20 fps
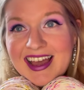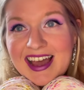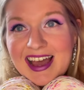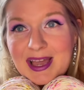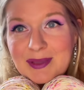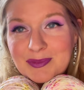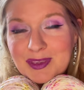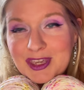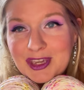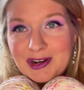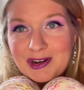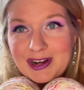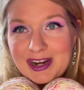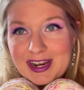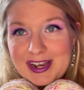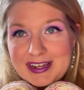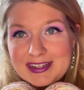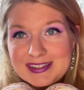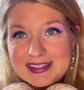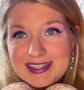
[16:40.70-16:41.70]
I'm
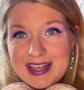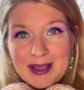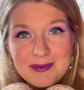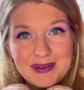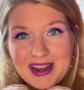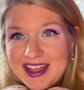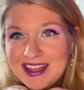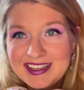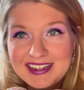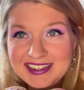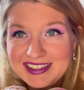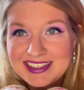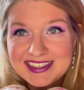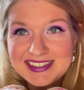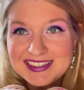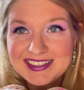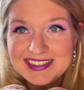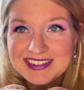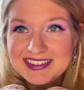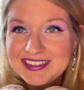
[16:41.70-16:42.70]
curious. I'm not going to
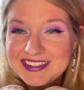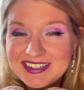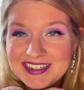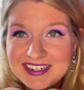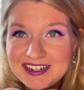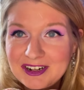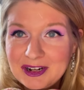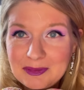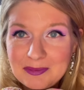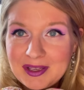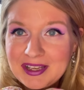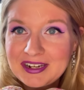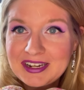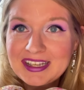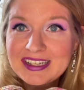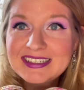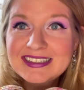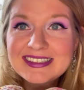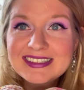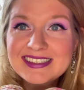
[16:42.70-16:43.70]
listen to your
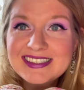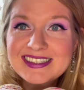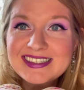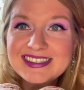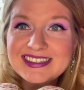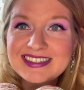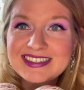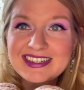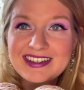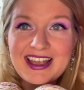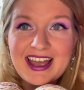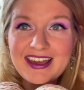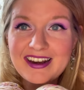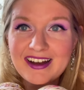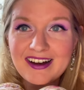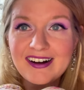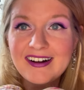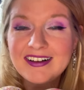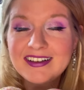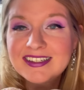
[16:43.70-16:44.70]
opinions at
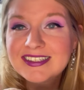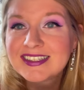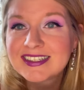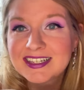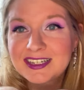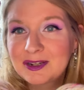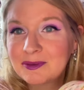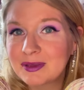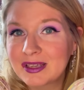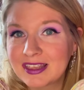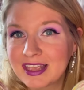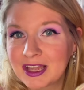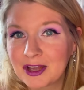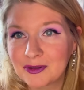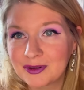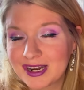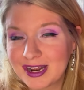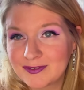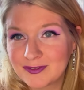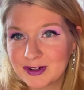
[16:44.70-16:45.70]
all. It's going to be like
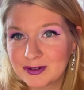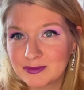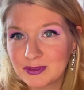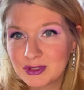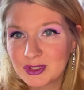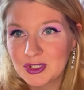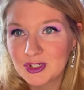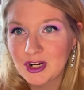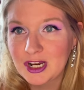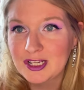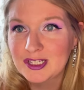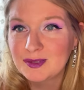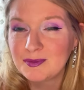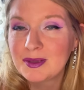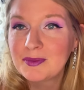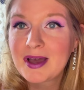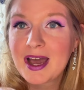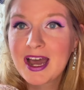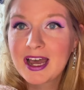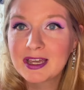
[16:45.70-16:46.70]
whatever mood strikes me,
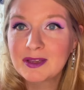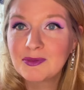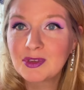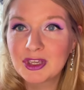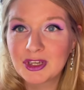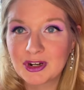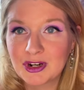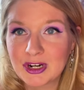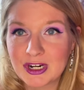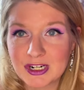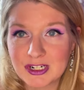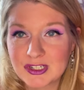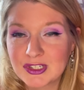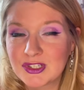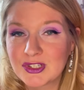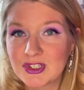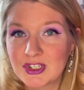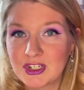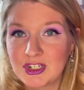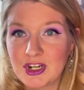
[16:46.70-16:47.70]
but I'm
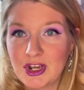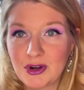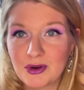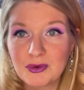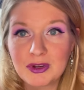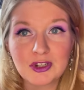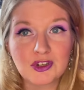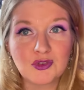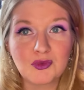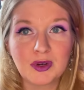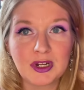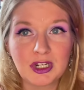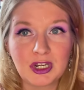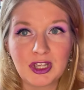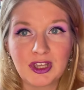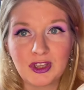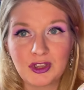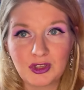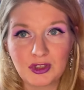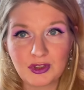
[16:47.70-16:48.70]
curious to know which one
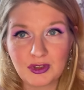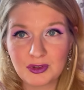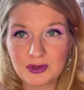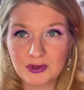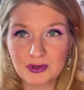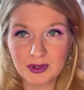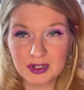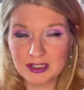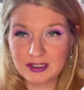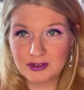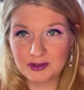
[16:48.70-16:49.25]
you